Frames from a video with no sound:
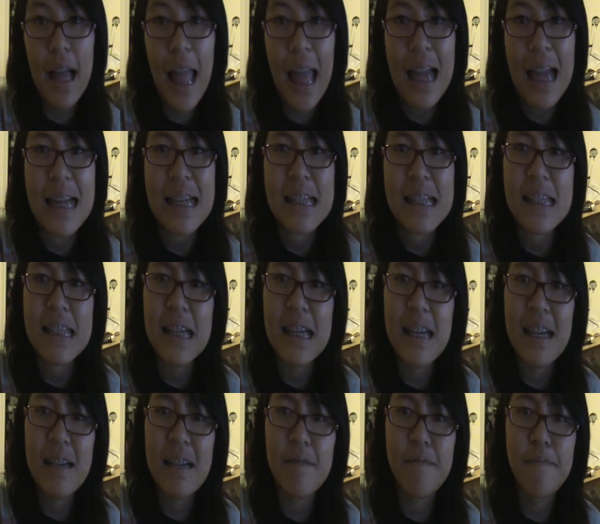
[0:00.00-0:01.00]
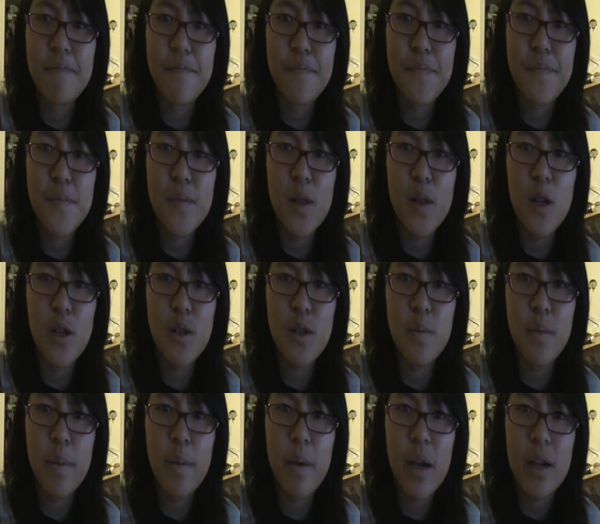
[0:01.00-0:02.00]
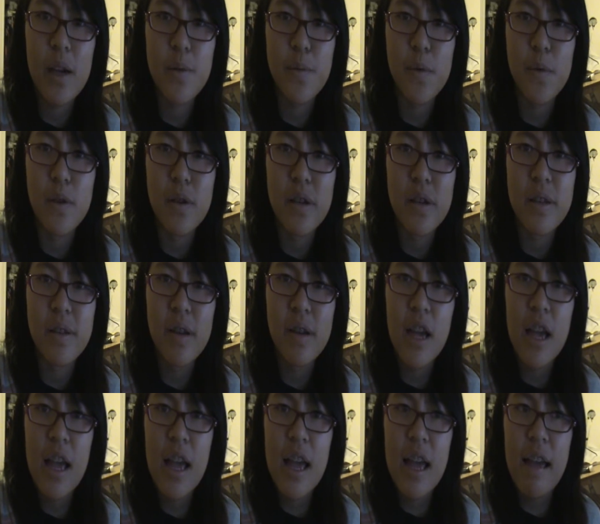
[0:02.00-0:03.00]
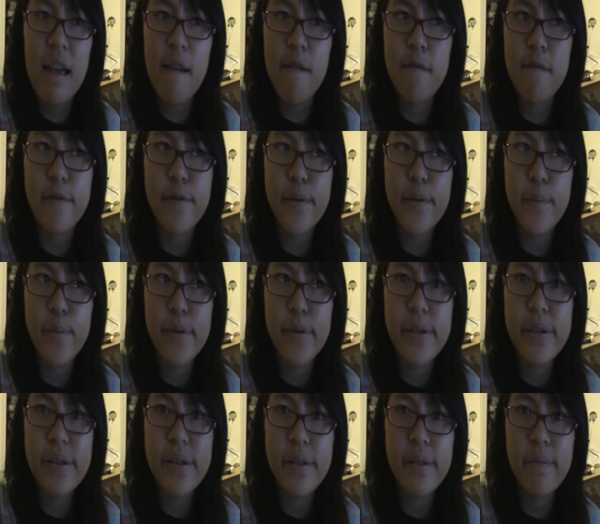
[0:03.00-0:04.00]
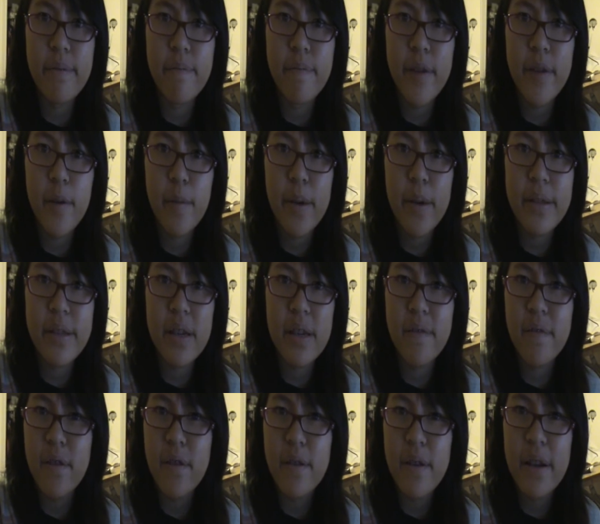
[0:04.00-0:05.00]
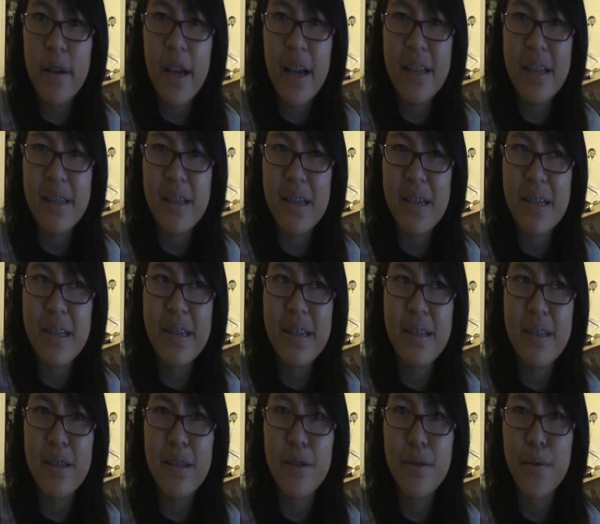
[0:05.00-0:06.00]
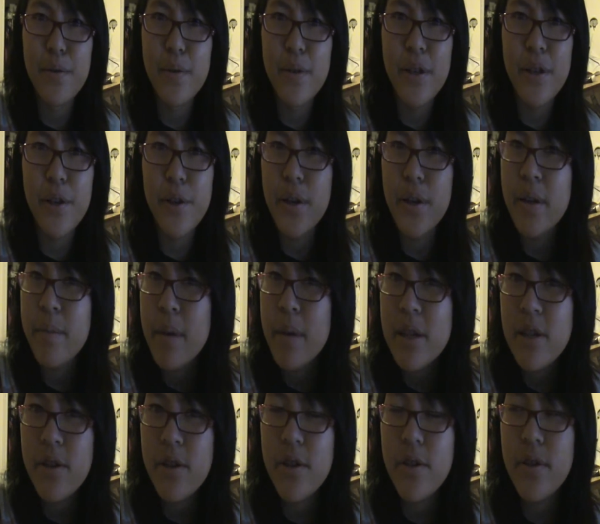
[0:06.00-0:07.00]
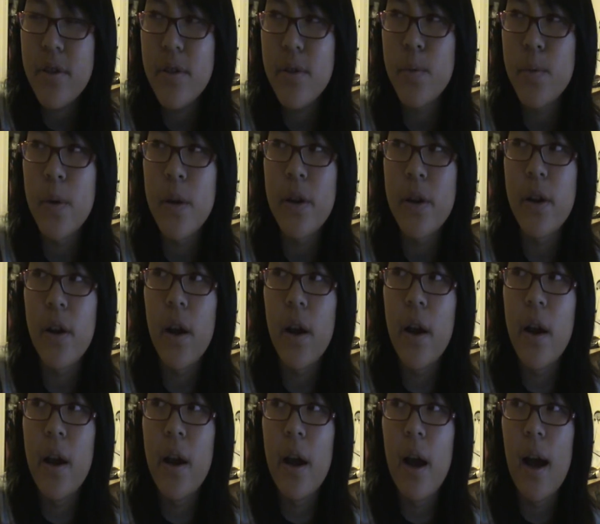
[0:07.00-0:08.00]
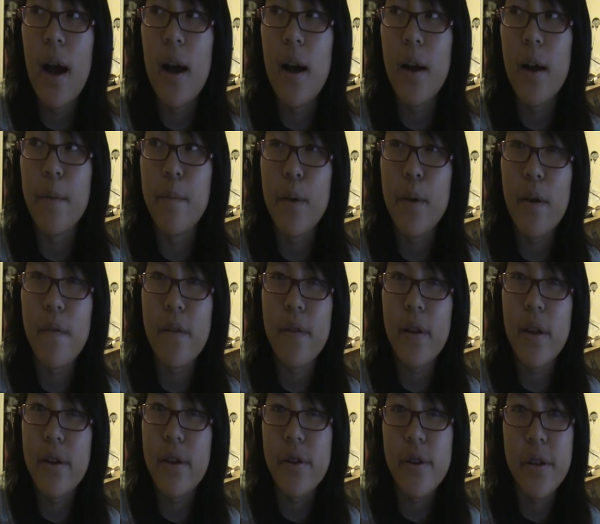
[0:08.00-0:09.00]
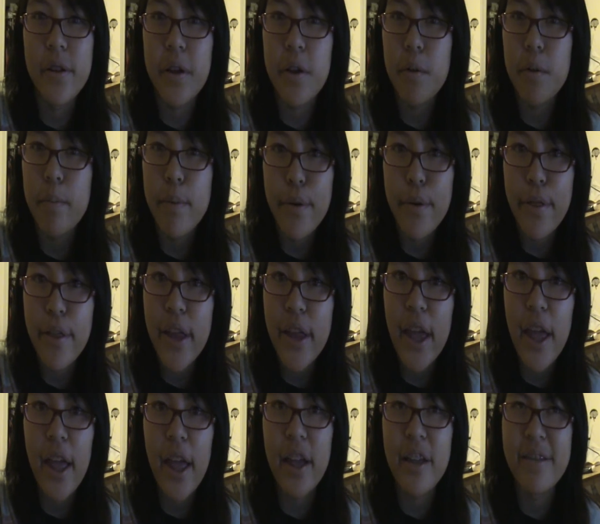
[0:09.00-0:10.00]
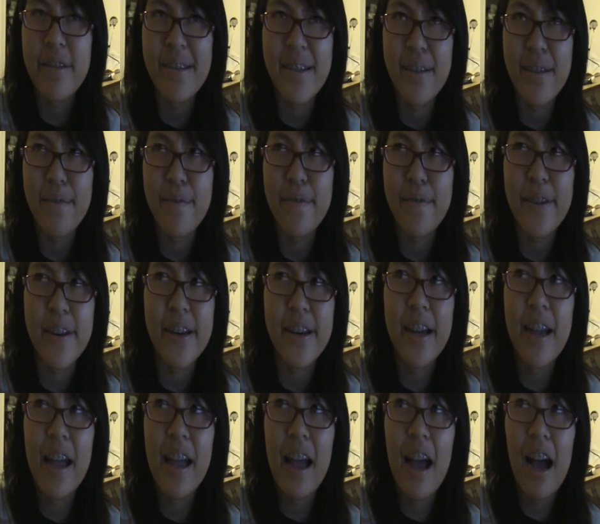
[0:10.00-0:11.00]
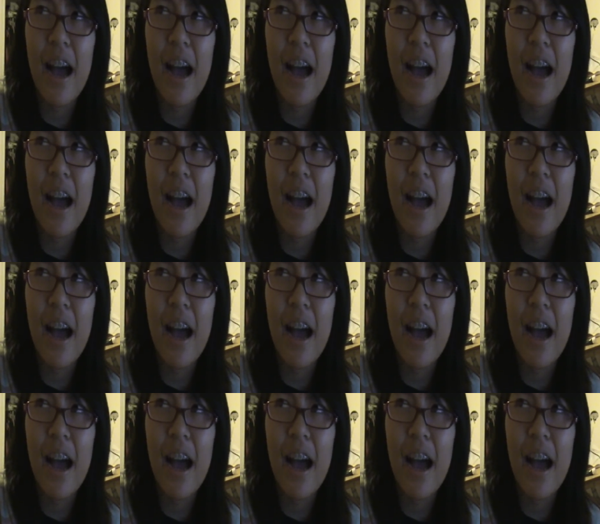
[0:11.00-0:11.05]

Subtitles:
and I lost my password, and for some reason Neopets has all these new security measures where you have to enter like your birthday and stuff, and